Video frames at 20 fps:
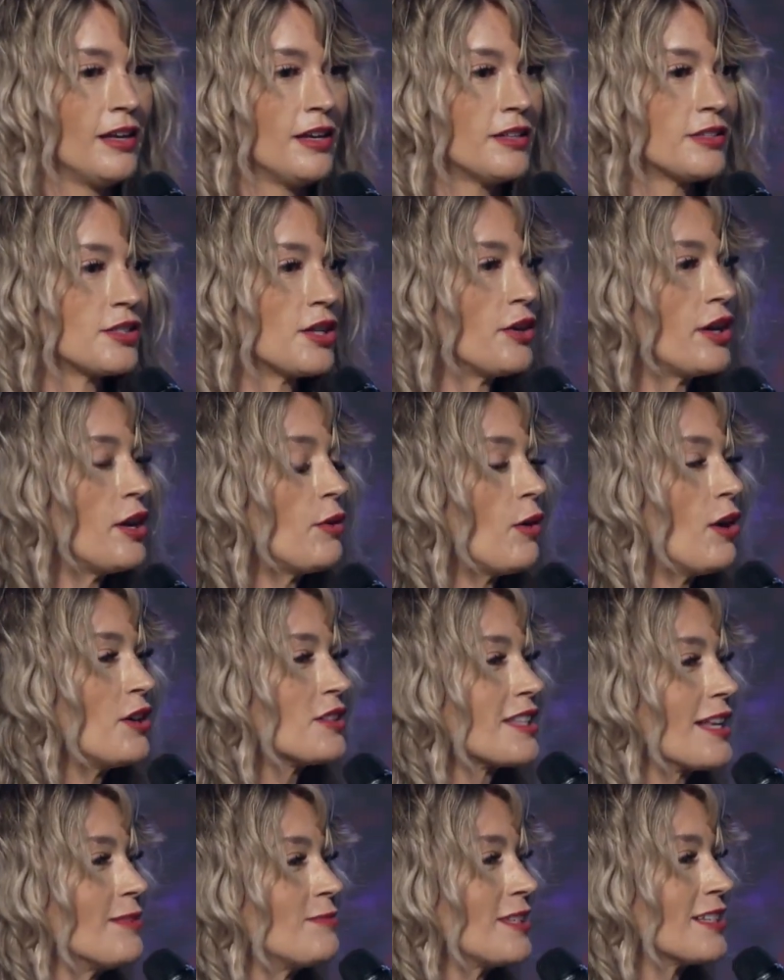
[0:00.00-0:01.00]
So he
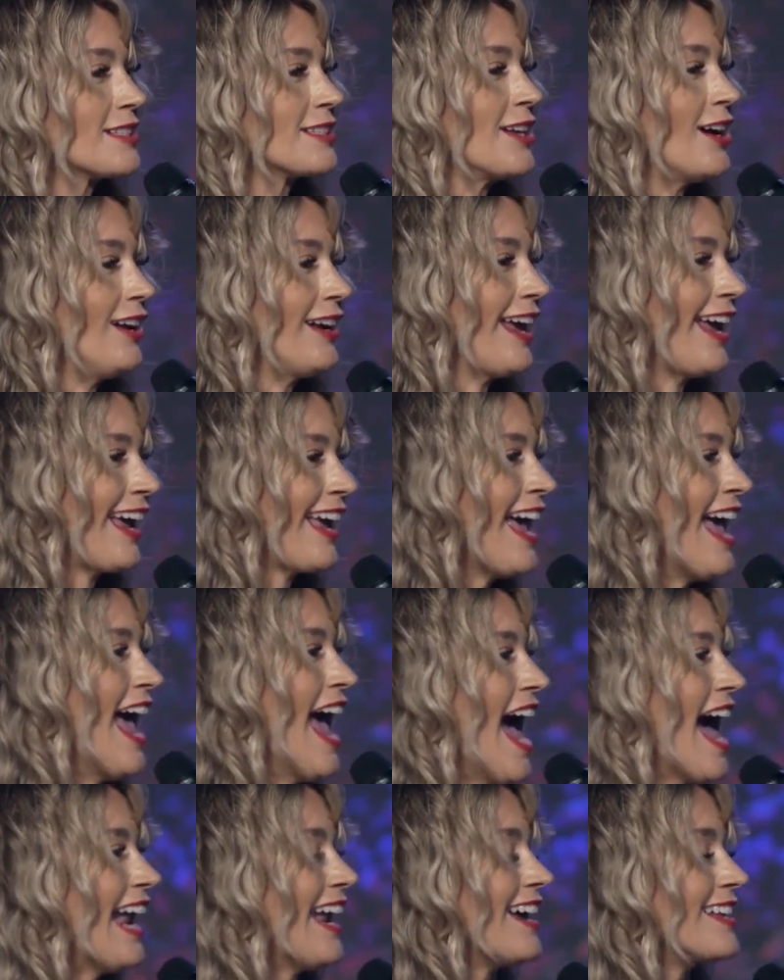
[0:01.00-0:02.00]
rolls up to Sonic
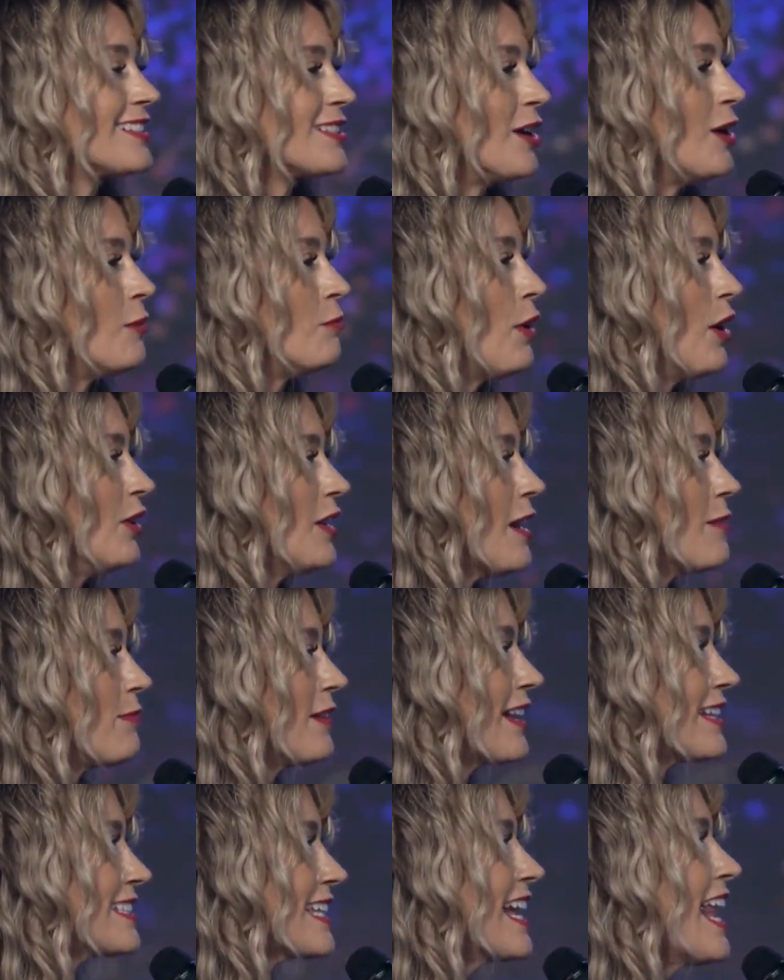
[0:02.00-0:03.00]
and I saw him pull up
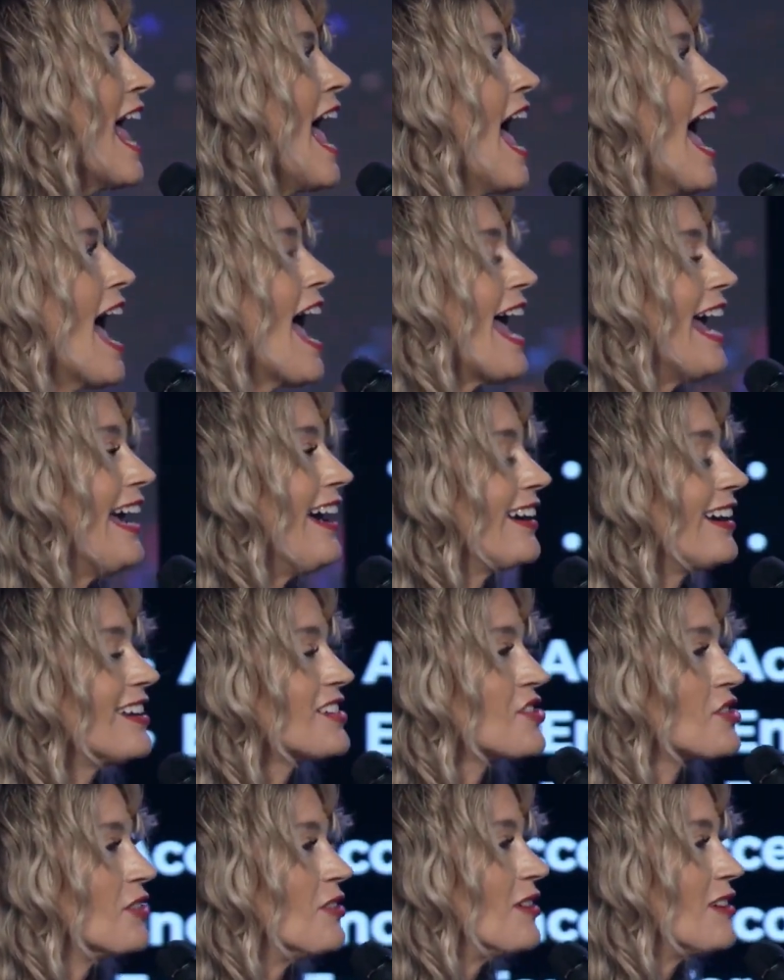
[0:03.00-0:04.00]
and I said, hey, I
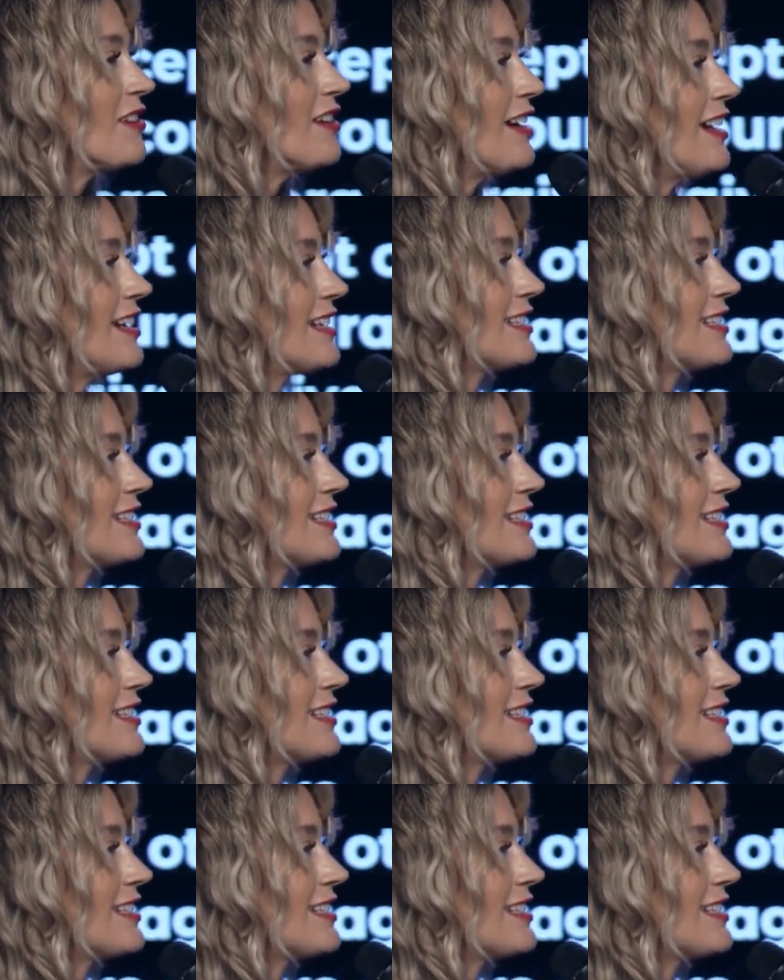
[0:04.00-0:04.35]
got your order in.